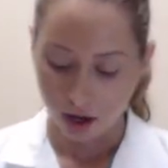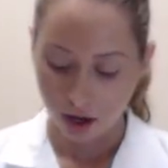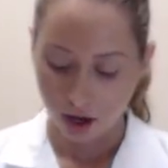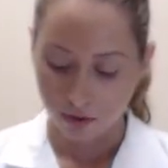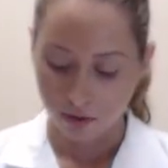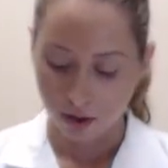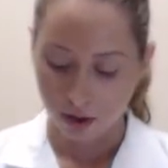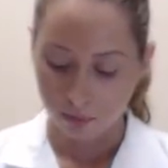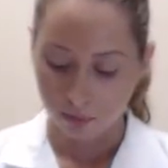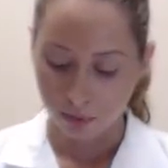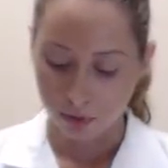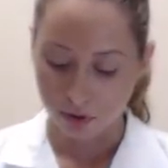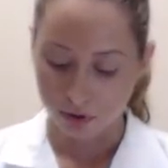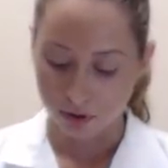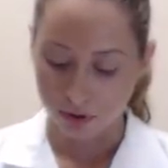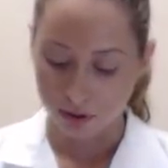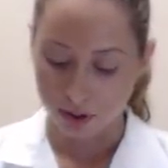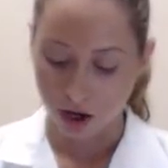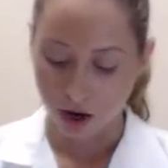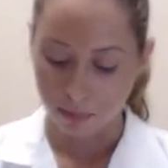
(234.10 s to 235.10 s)
and then put
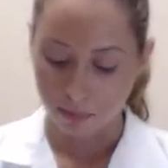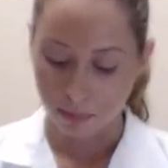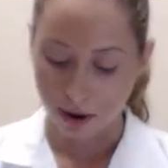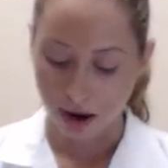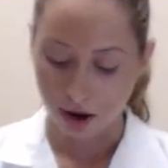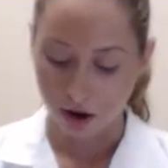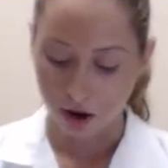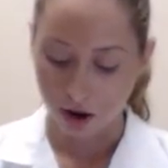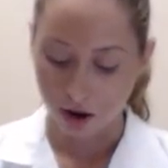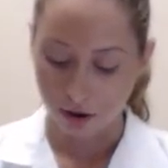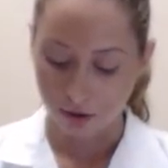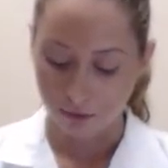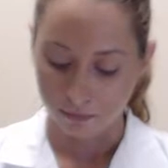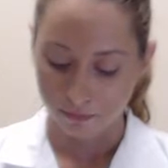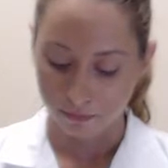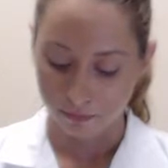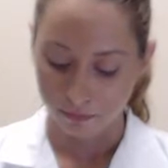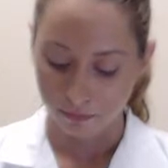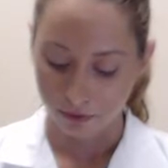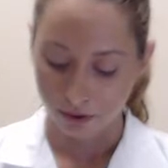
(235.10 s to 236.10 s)
the top back on.
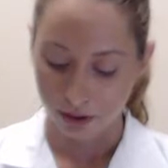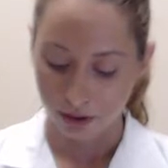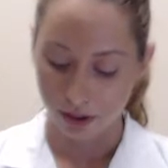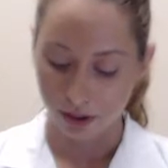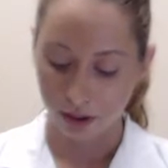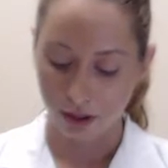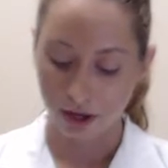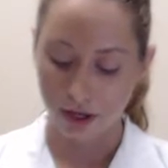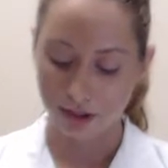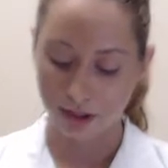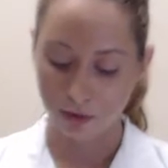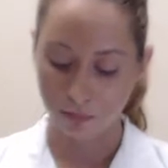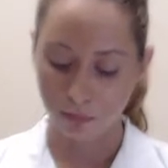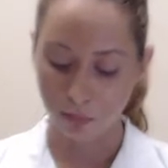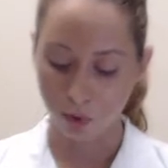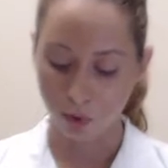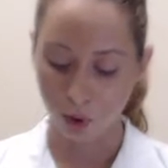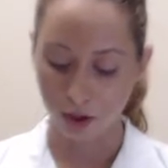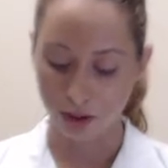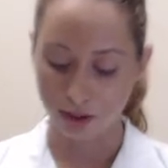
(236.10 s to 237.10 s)
It's
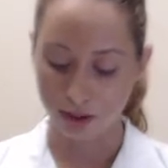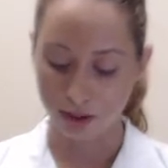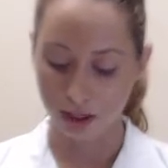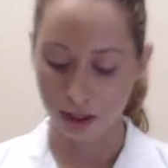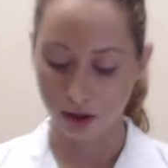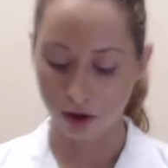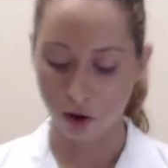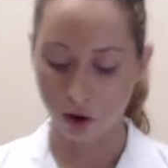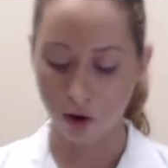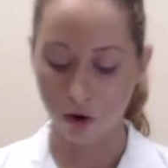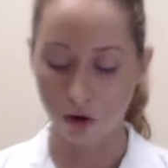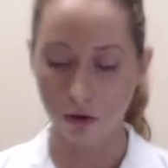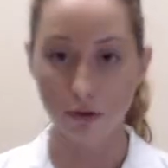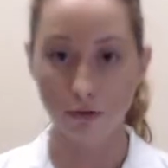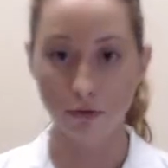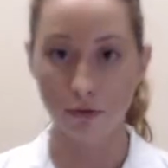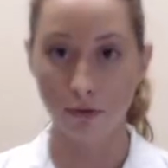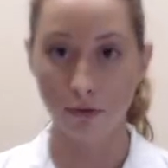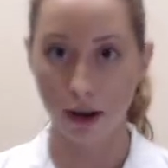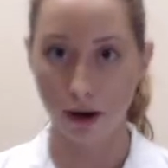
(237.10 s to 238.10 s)
important to get all
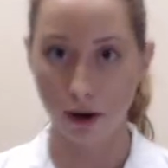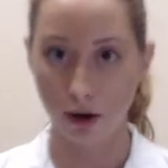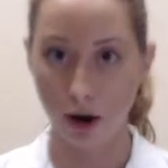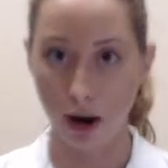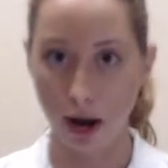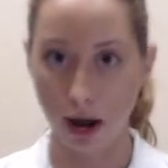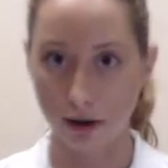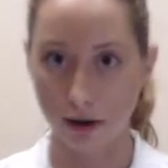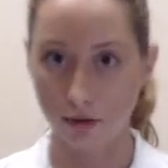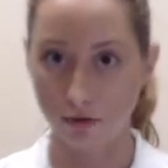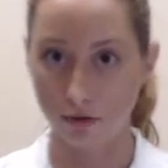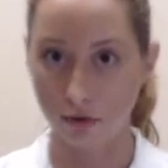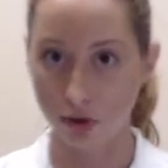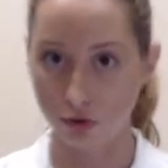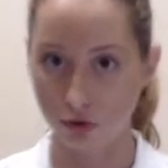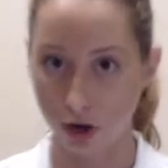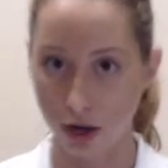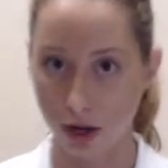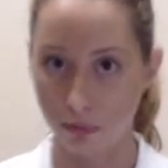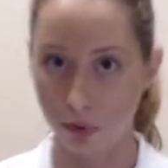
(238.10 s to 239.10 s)
the air out of the
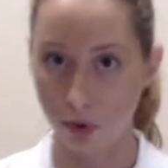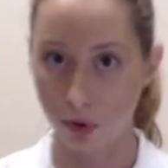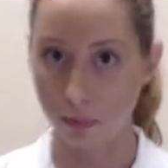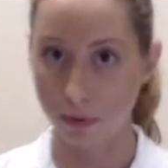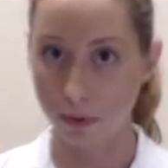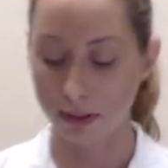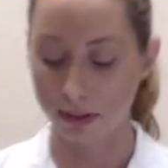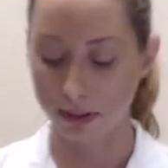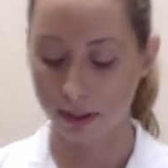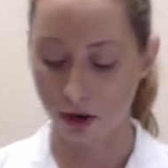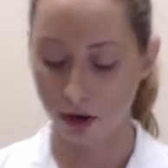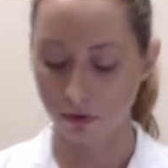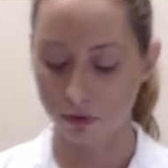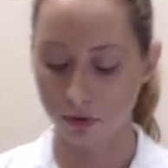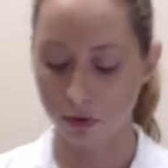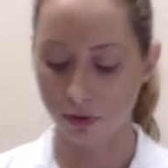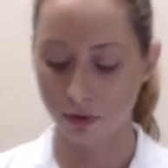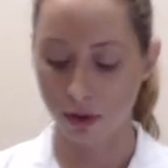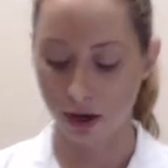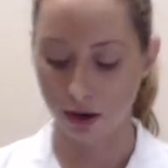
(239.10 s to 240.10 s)
drain bulb itself
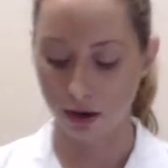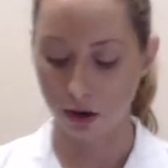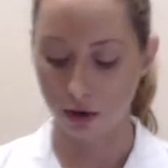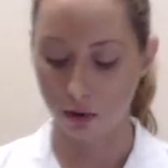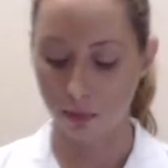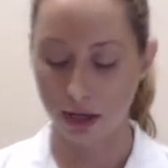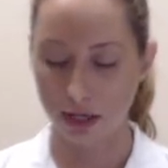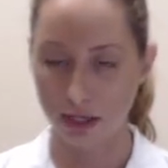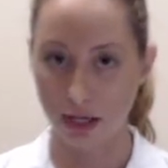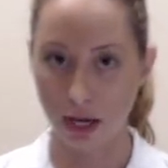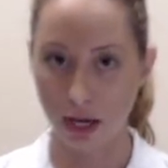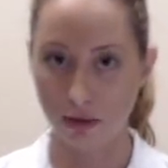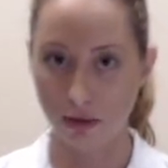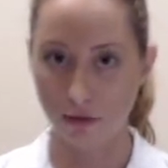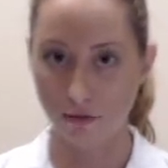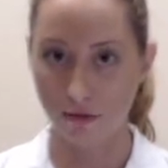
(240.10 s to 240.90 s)
so that you maintain the